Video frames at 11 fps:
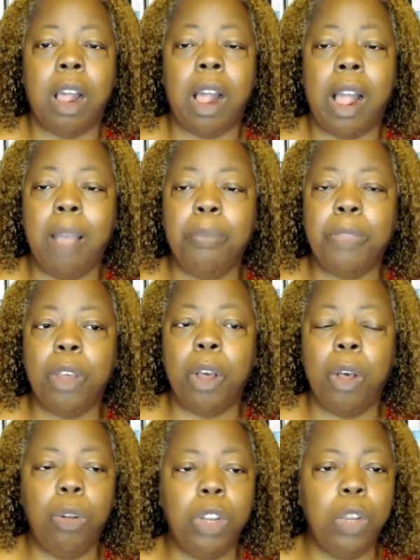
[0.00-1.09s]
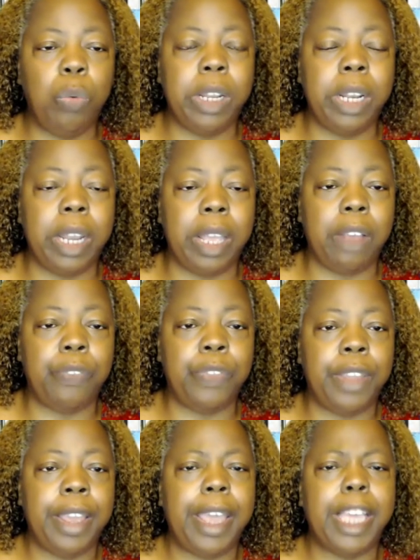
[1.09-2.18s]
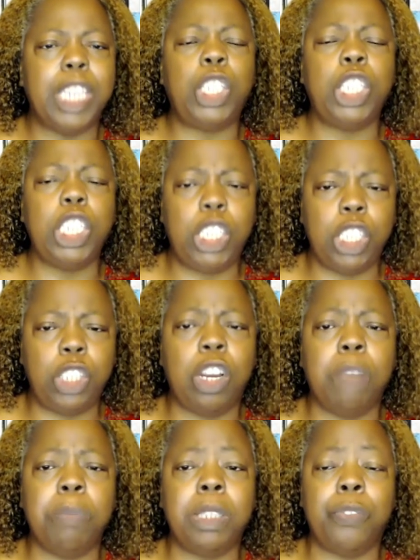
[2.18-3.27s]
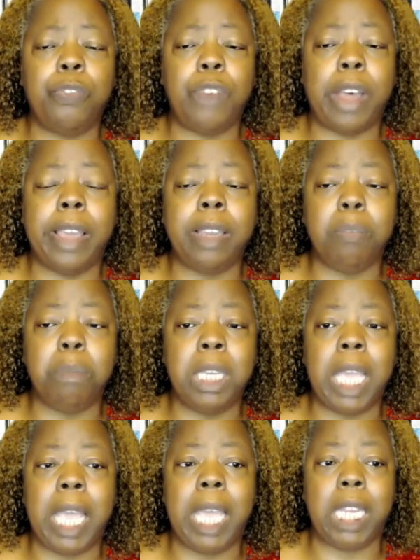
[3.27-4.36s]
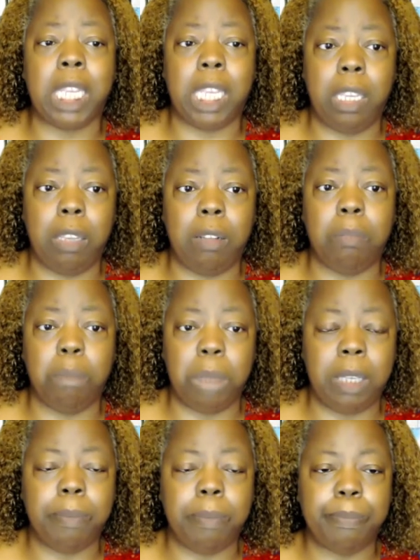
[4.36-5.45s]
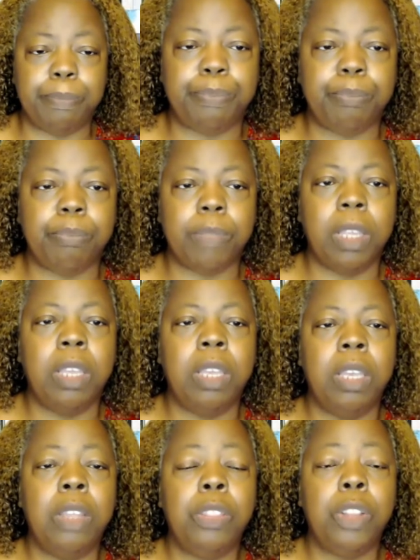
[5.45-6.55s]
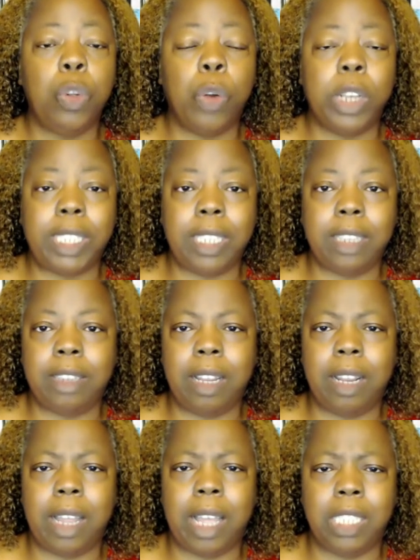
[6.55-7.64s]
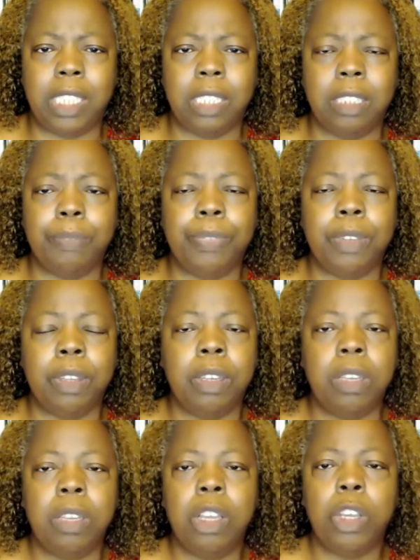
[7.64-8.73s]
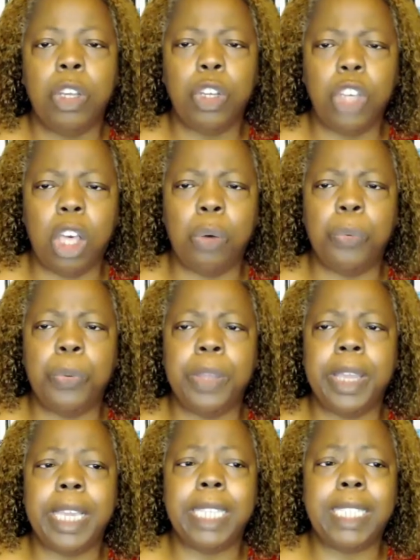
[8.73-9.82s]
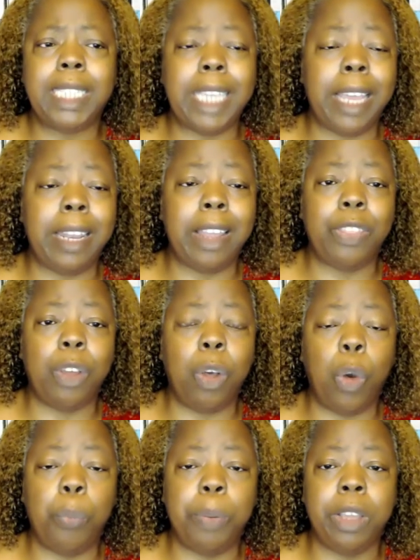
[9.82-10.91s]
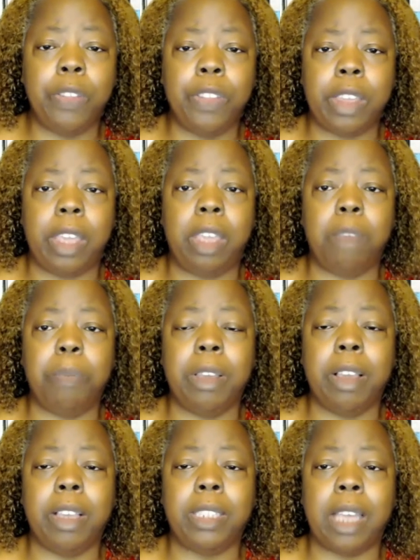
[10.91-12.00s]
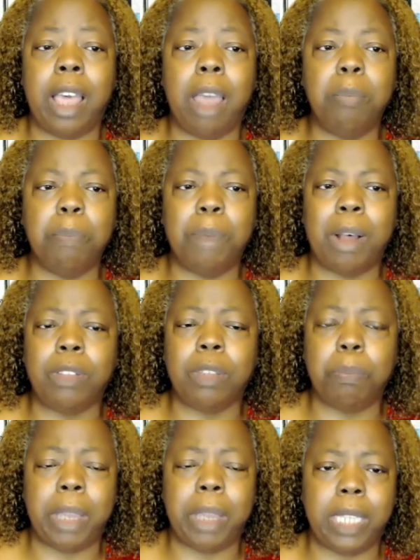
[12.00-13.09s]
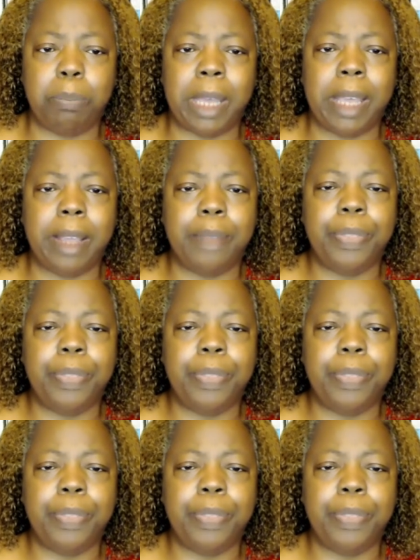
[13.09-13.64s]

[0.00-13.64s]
I'm the only one left, and she's determined to find me and kill me. The Lord said to Elijah, Go and stand at the opening of the cave because I'm about to pass by.